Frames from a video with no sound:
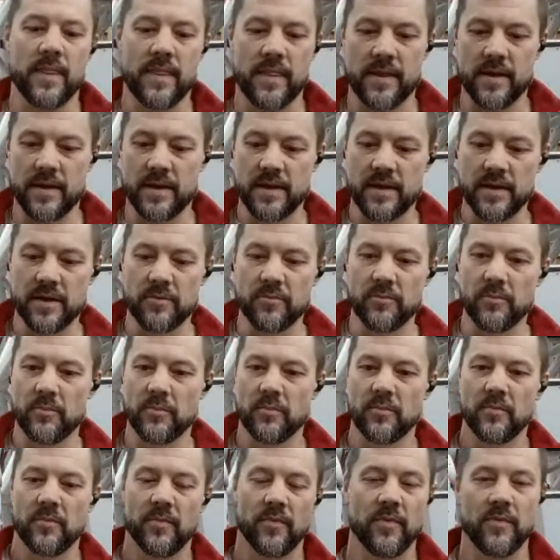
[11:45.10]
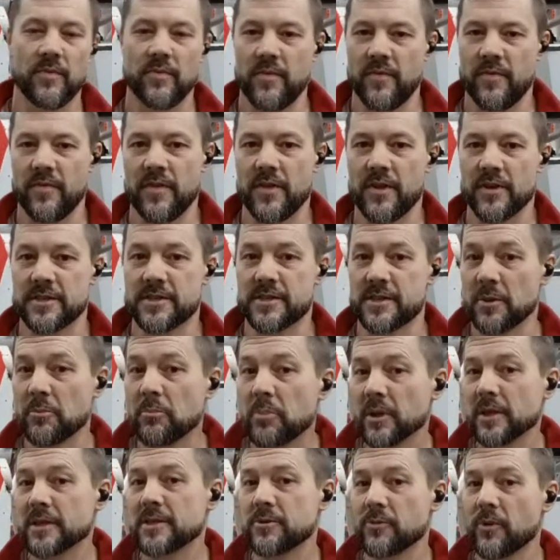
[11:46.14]
The
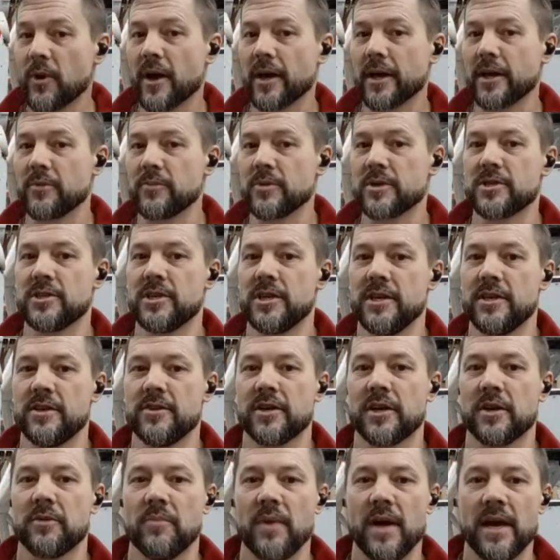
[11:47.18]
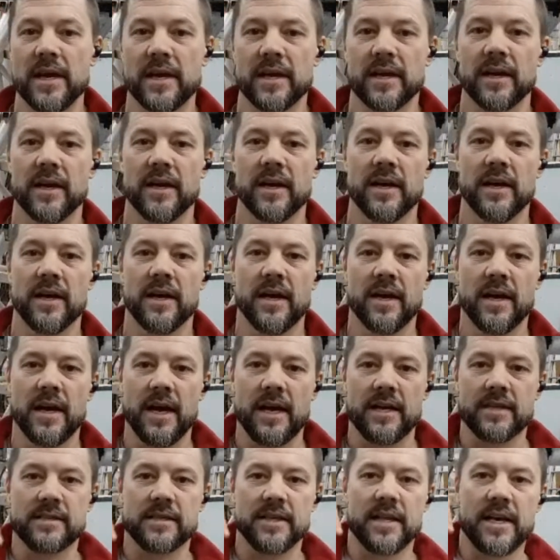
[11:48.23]
simplest walking machine you can make
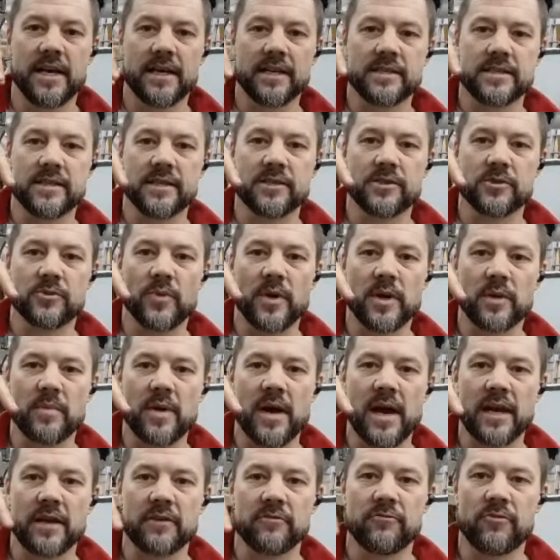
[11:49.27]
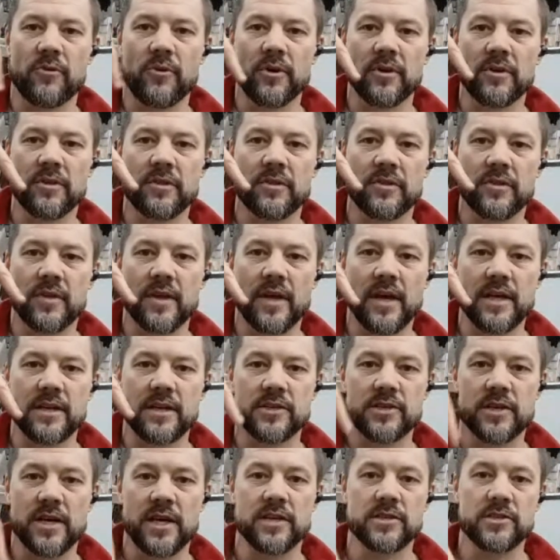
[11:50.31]
has legs that swing back and forth
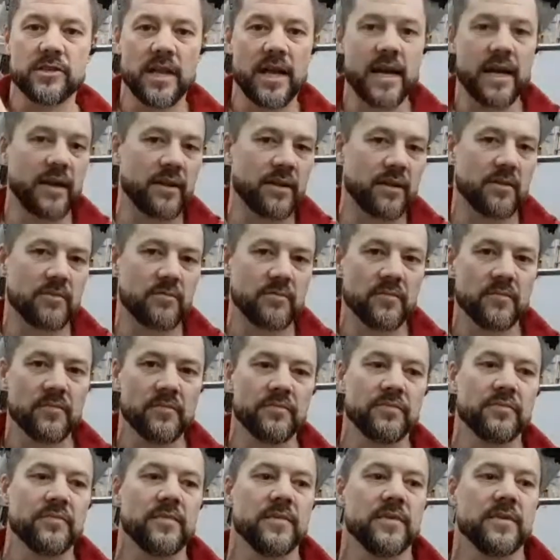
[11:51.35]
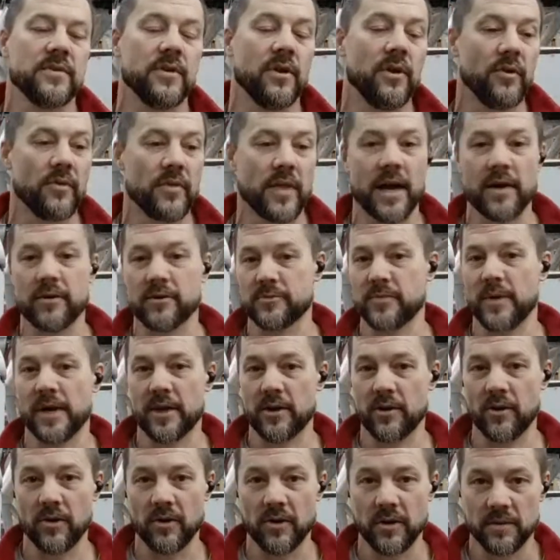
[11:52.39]
and change length. So that was my
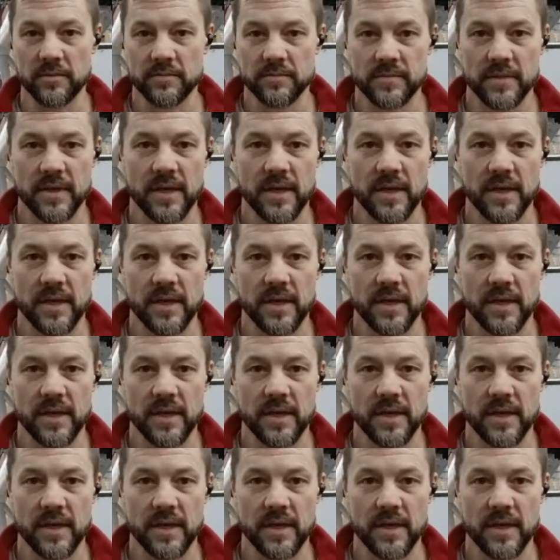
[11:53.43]
goal.